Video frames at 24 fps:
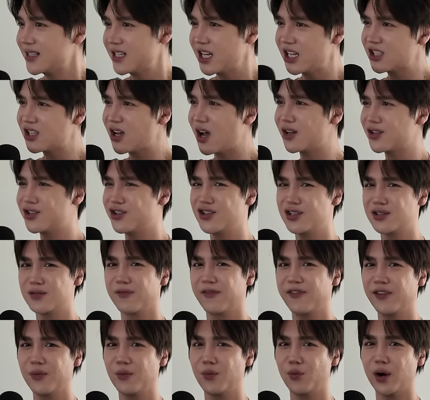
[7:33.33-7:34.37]
TikToks, you just
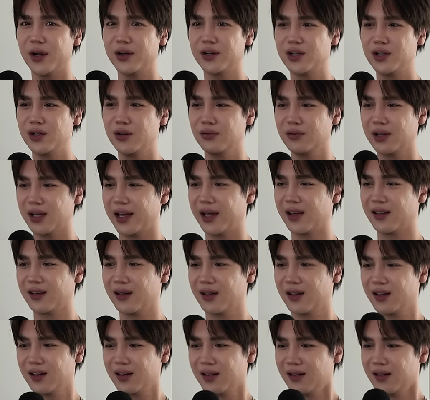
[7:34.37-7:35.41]
film one cute like
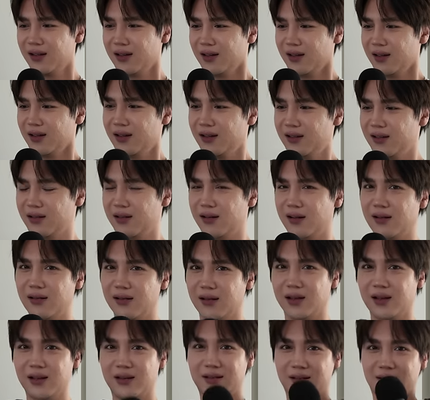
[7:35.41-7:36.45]
dance challenge, you know,
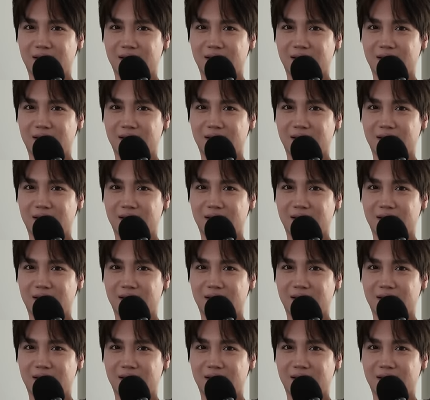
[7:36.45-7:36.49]
like